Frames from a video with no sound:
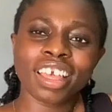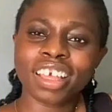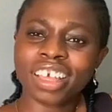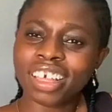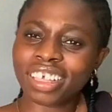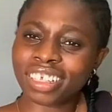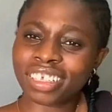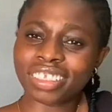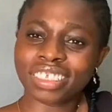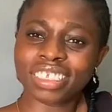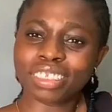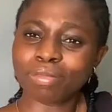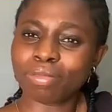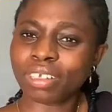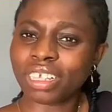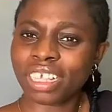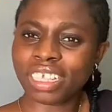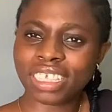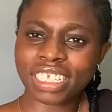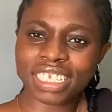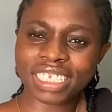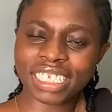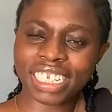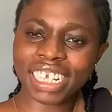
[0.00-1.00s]
and some other
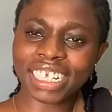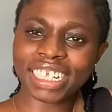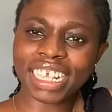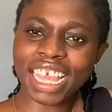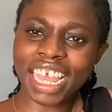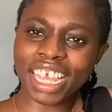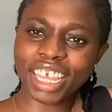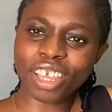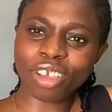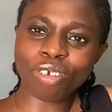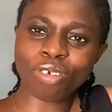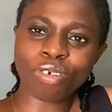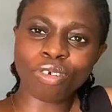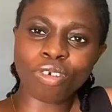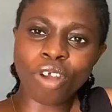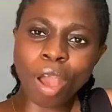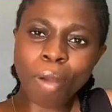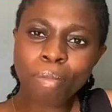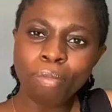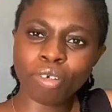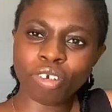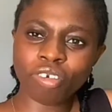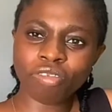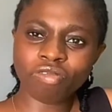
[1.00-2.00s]
things like that, your
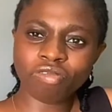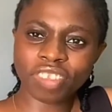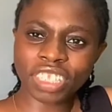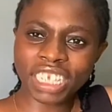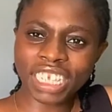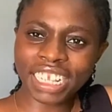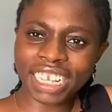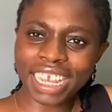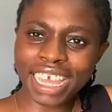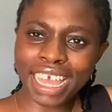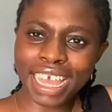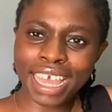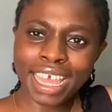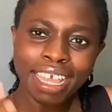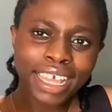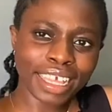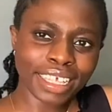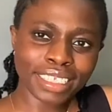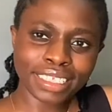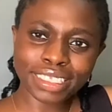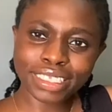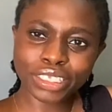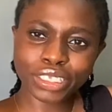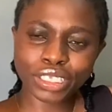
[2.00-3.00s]
above knee
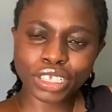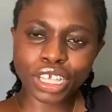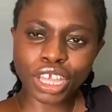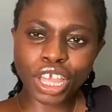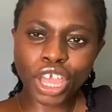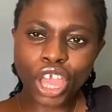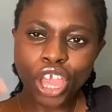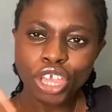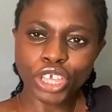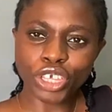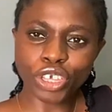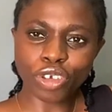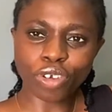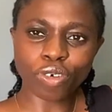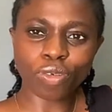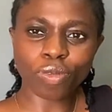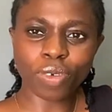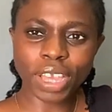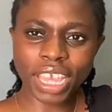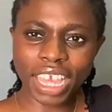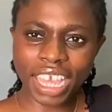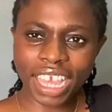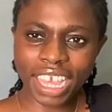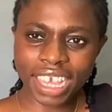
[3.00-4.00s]
length, your
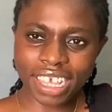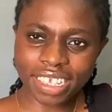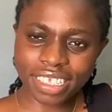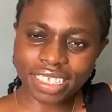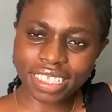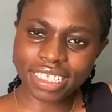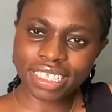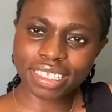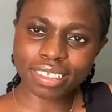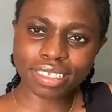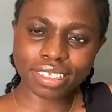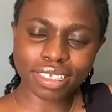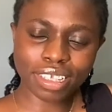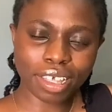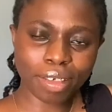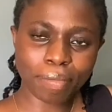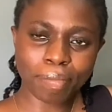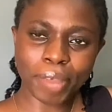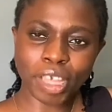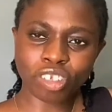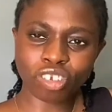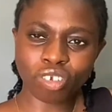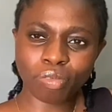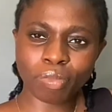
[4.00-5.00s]
waist
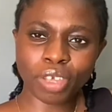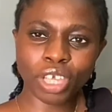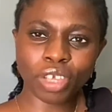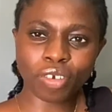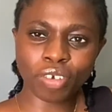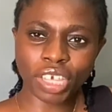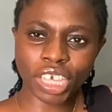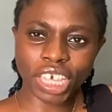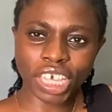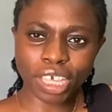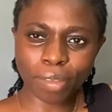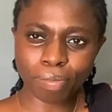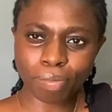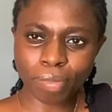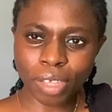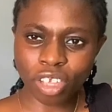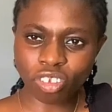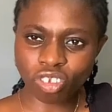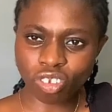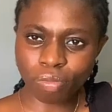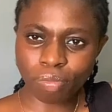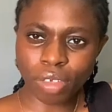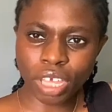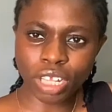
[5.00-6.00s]
measurement, your hip
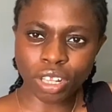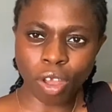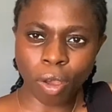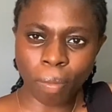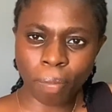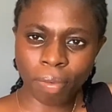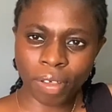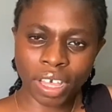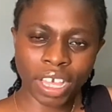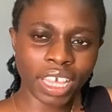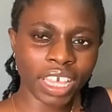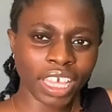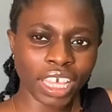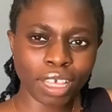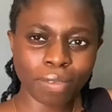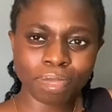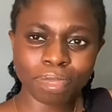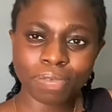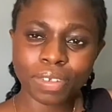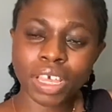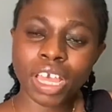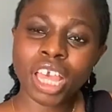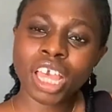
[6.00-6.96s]
measurement, upper hip,